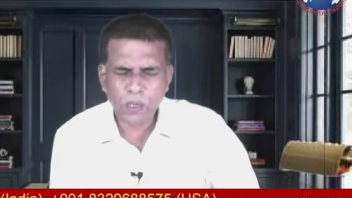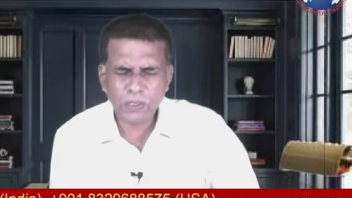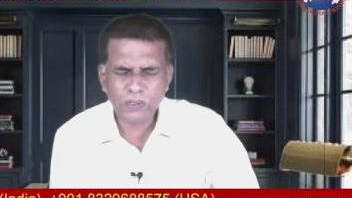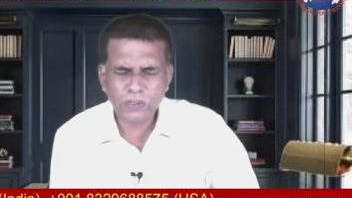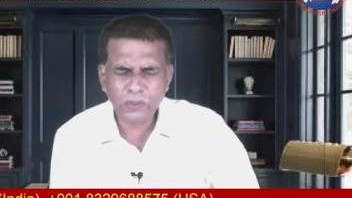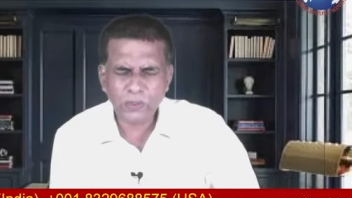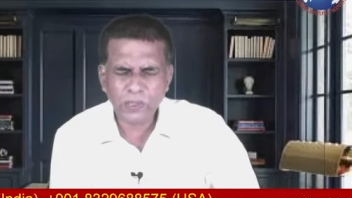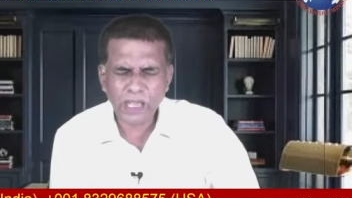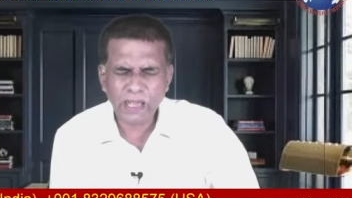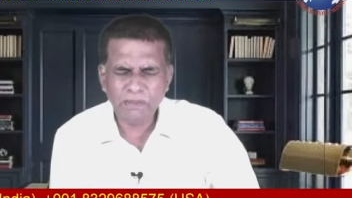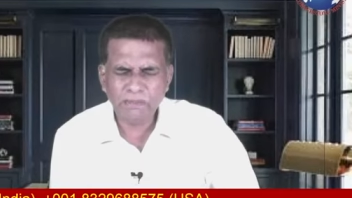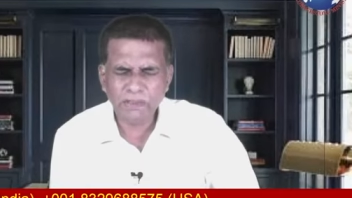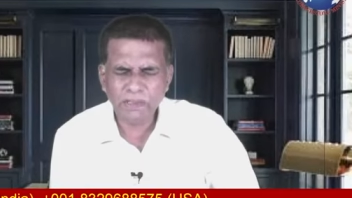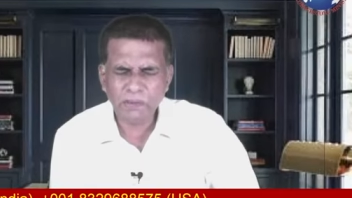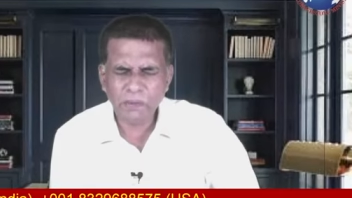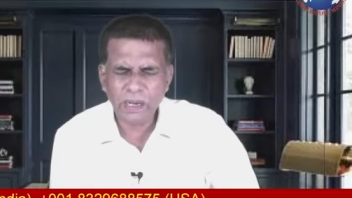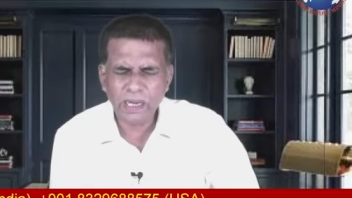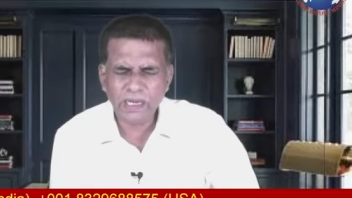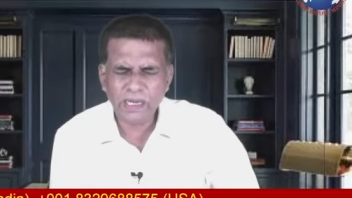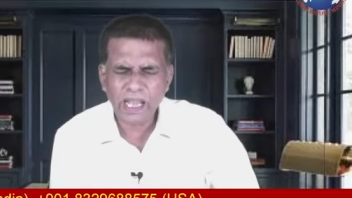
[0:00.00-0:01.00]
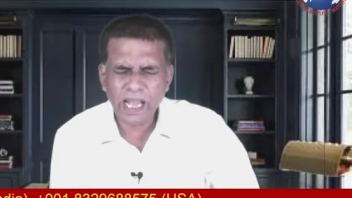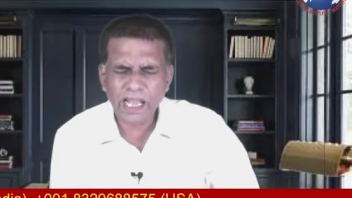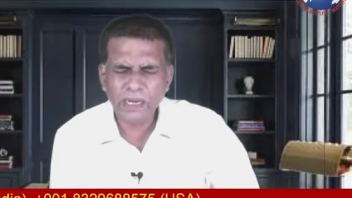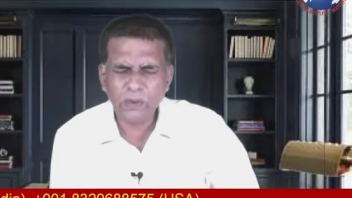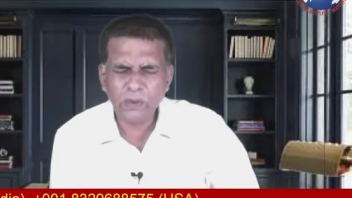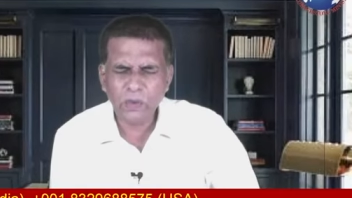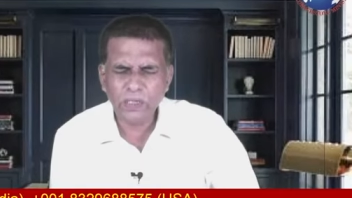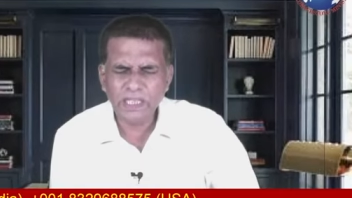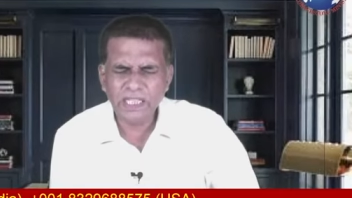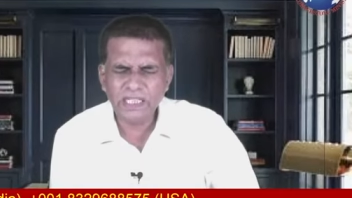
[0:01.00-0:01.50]
to everyone, and
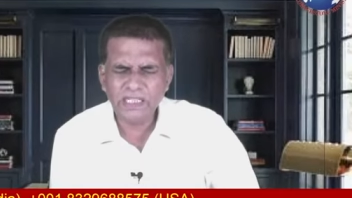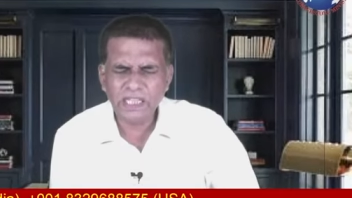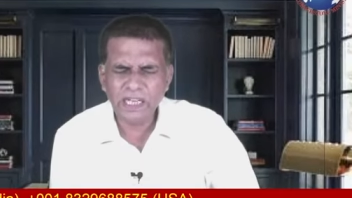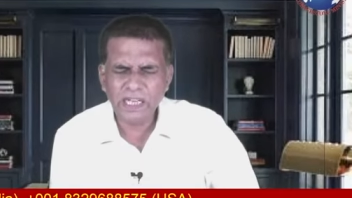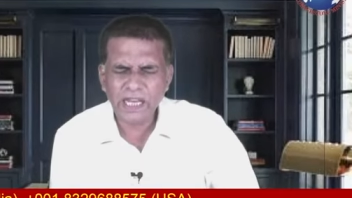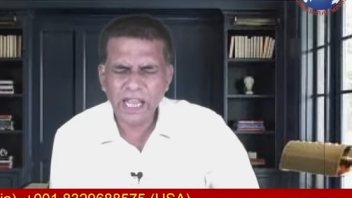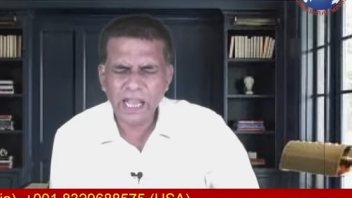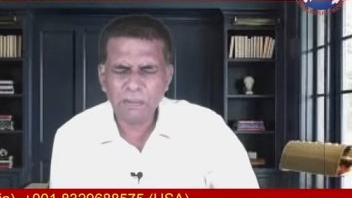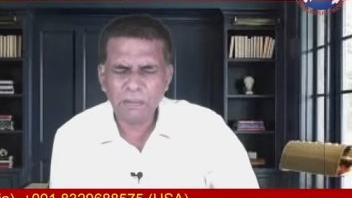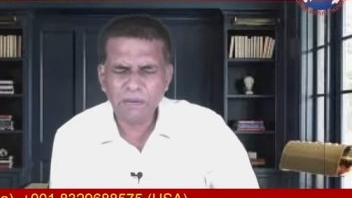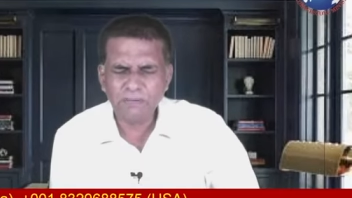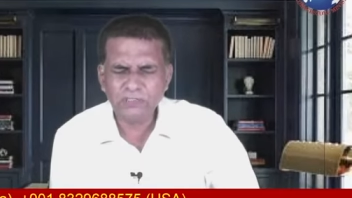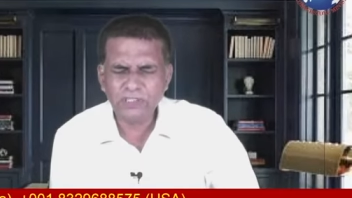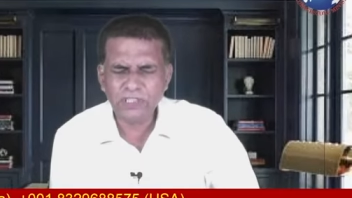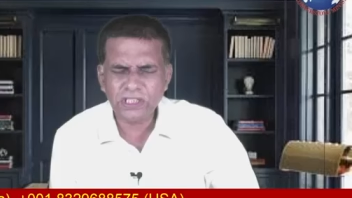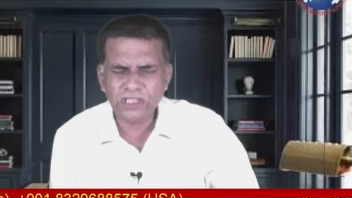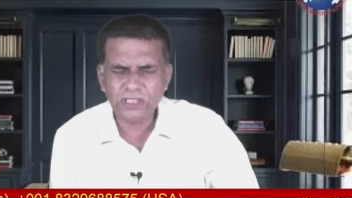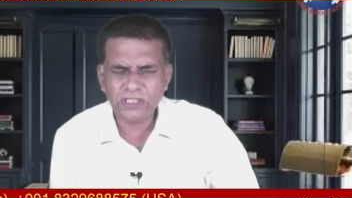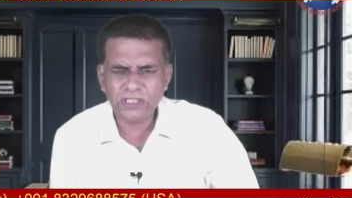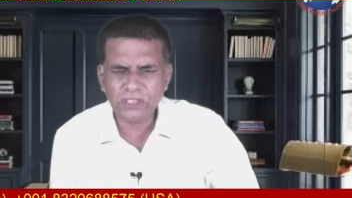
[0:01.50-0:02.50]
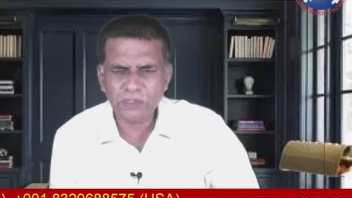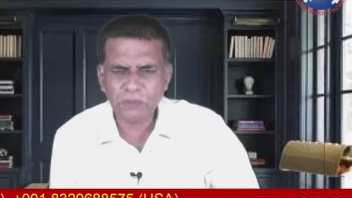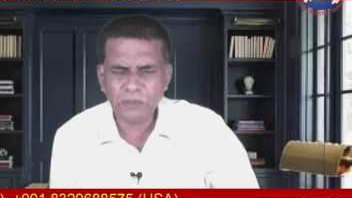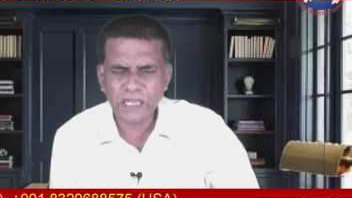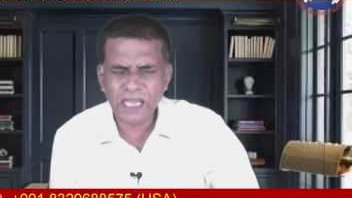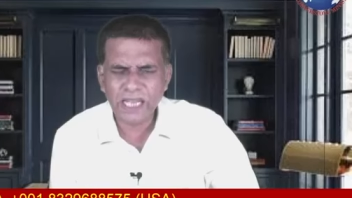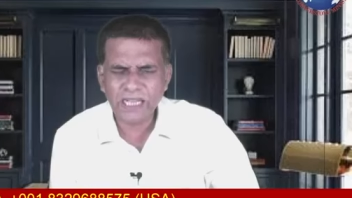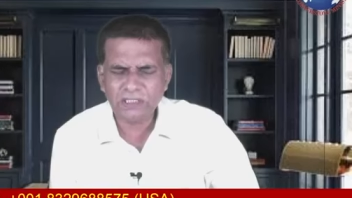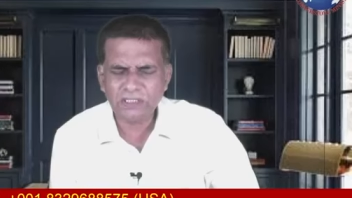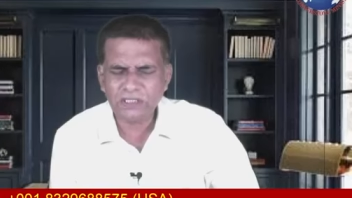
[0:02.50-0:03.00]
only the name of Jesus
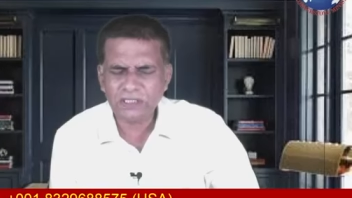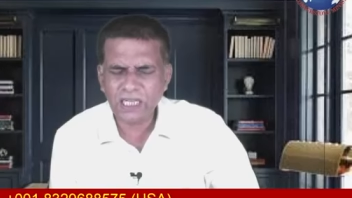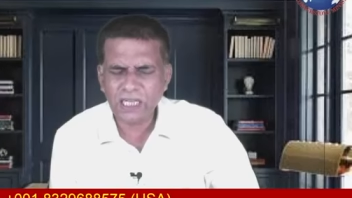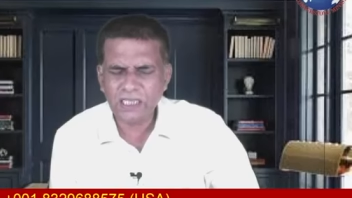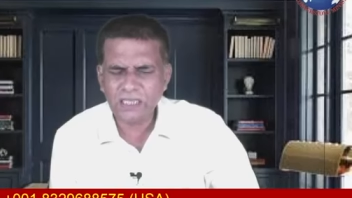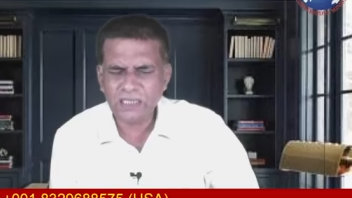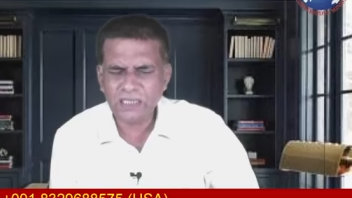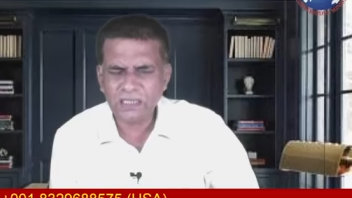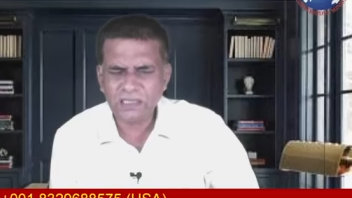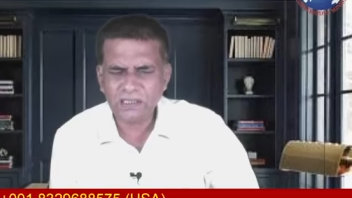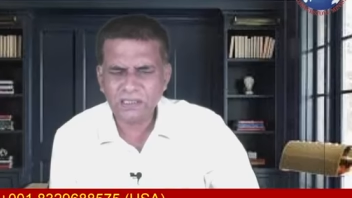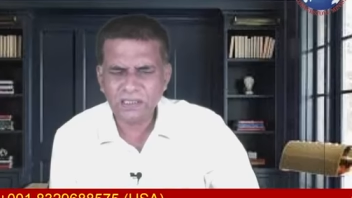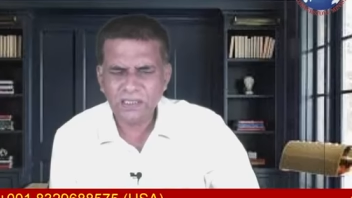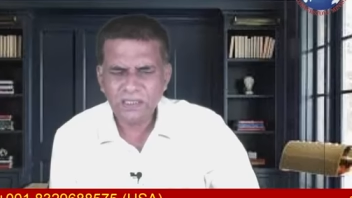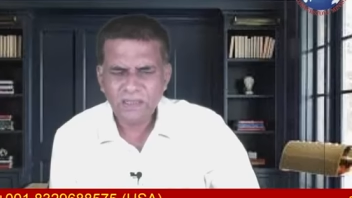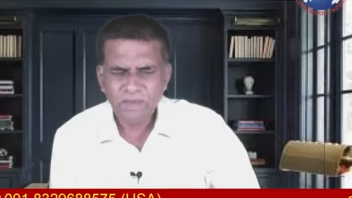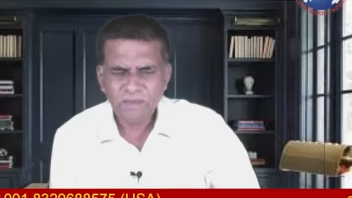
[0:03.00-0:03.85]
be exalted.